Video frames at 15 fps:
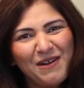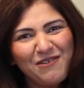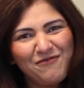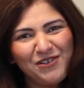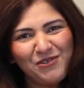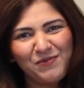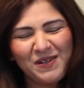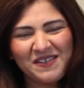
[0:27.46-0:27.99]
my
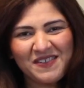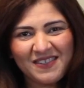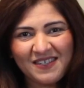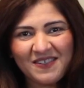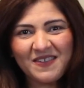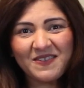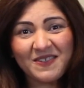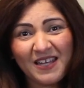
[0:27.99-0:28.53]
viewers,
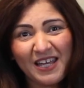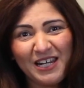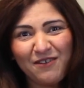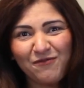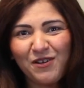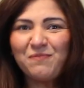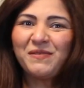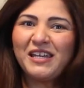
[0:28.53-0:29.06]
this is Zeni
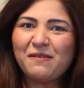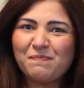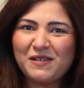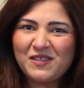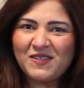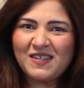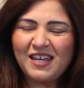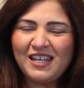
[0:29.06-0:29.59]
from Keep
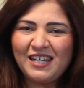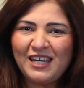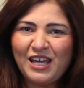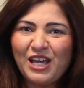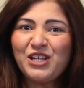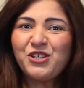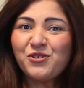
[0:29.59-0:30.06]
It Zeni, and